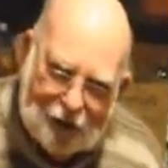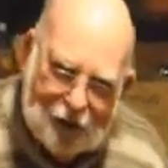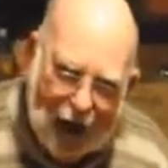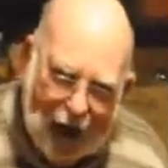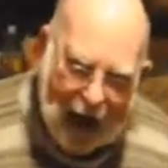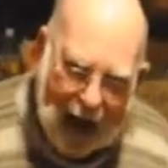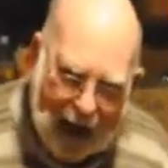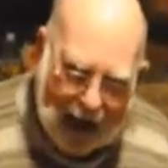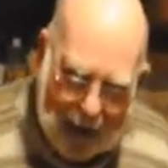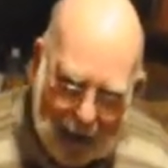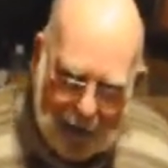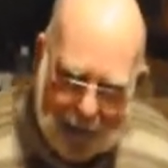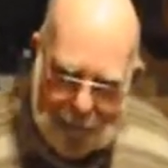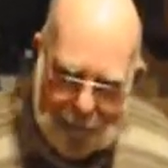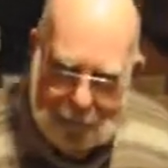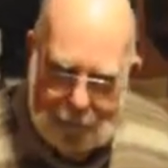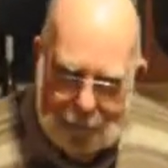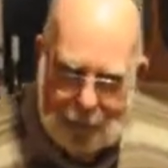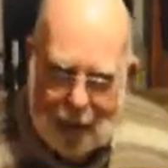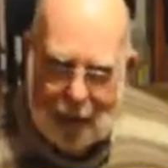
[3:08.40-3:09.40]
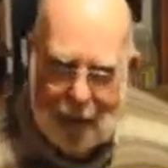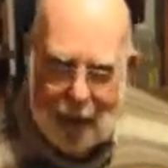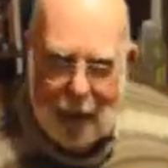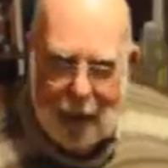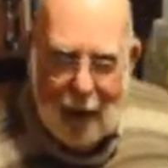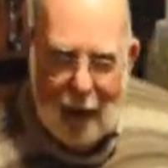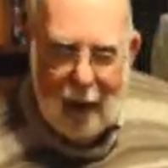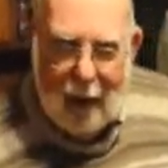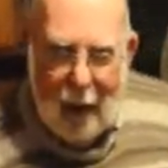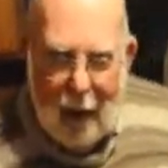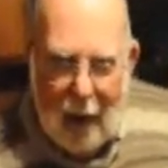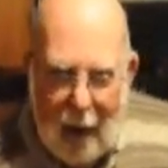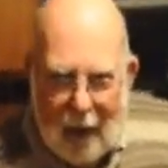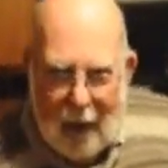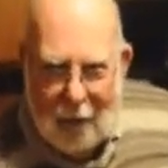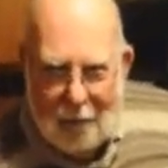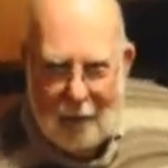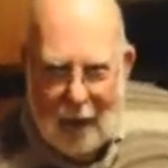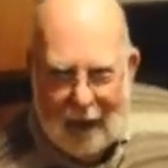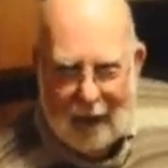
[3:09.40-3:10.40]
die.
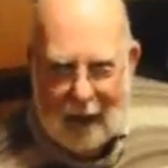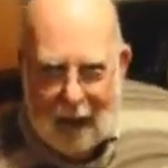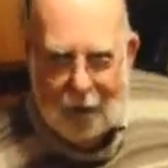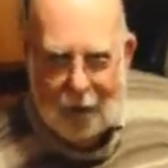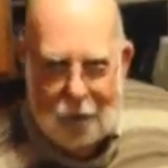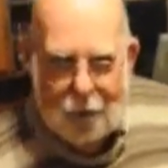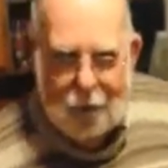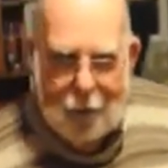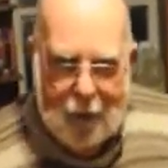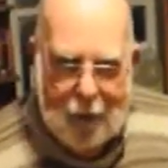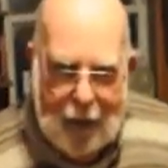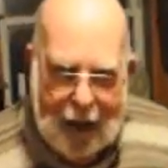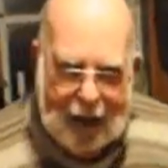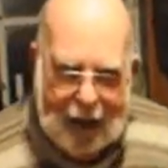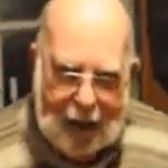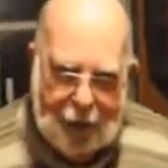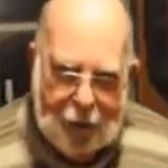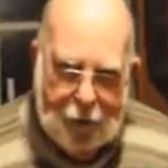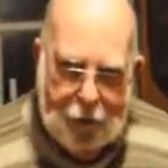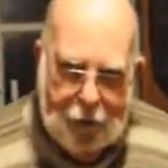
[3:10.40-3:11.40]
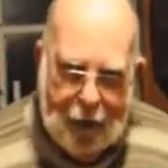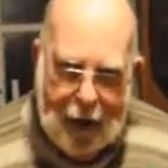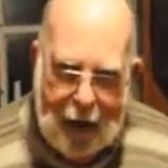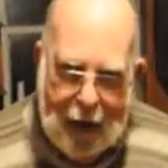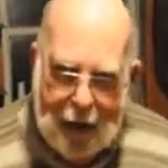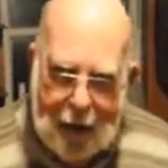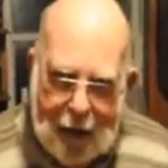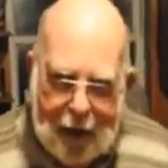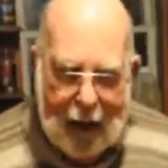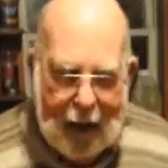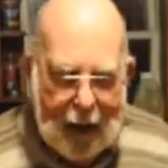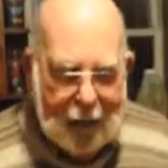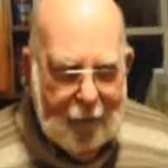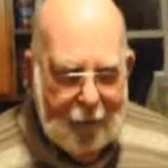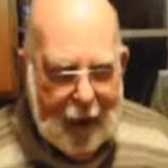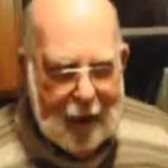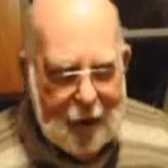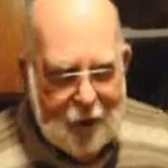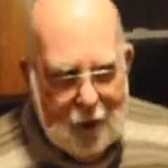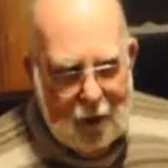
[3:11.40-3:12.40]
They get thin, and
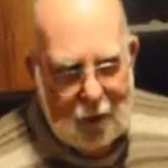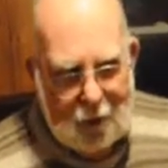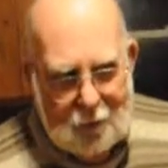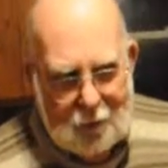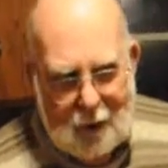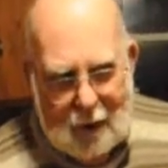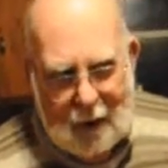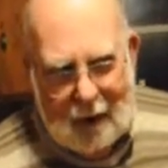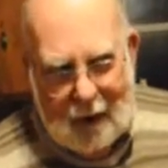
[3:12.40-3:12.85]
they don't